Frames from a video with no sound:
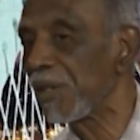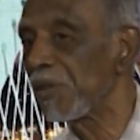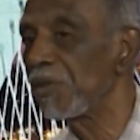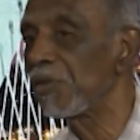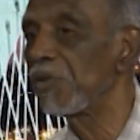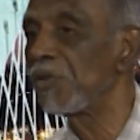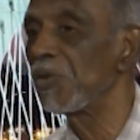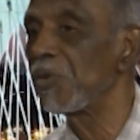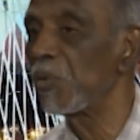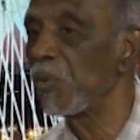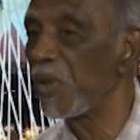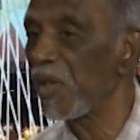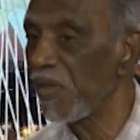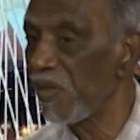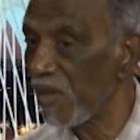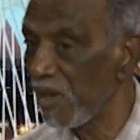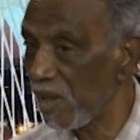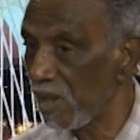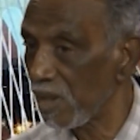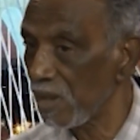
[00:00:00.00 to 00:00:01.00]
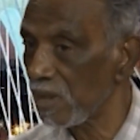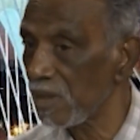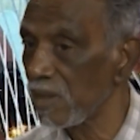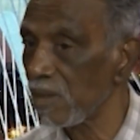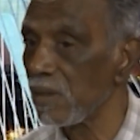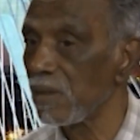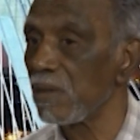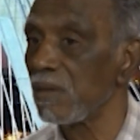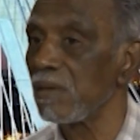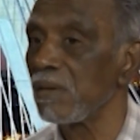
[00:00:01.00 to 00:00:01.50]
started doing
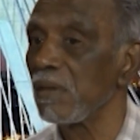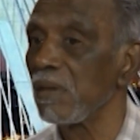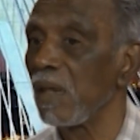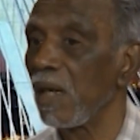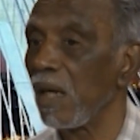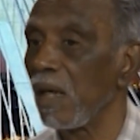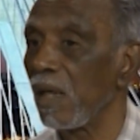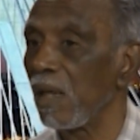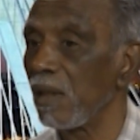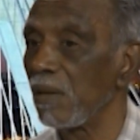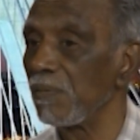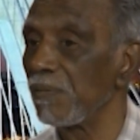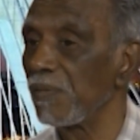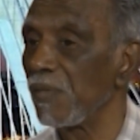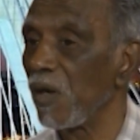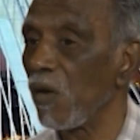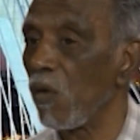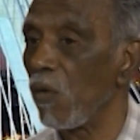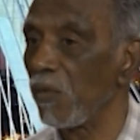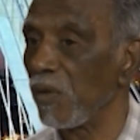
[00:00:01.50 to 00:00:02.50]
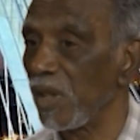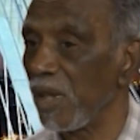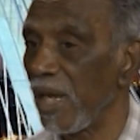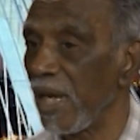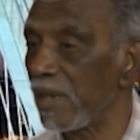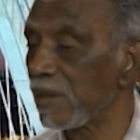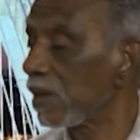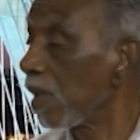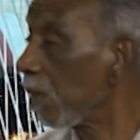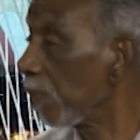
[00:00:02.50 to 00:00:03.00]
this
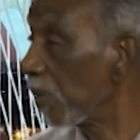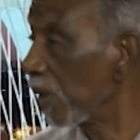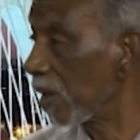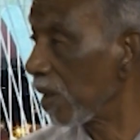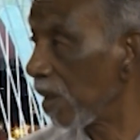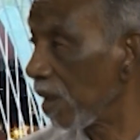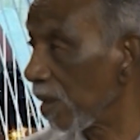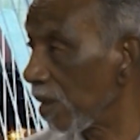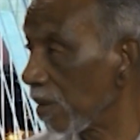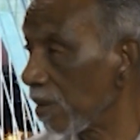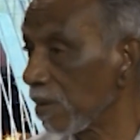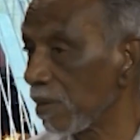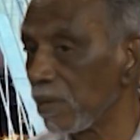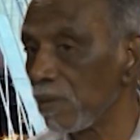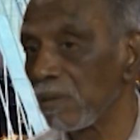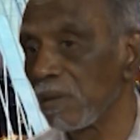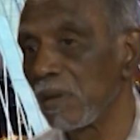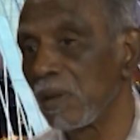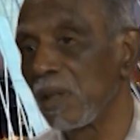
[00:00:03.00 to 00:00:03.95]
over the last couple of years.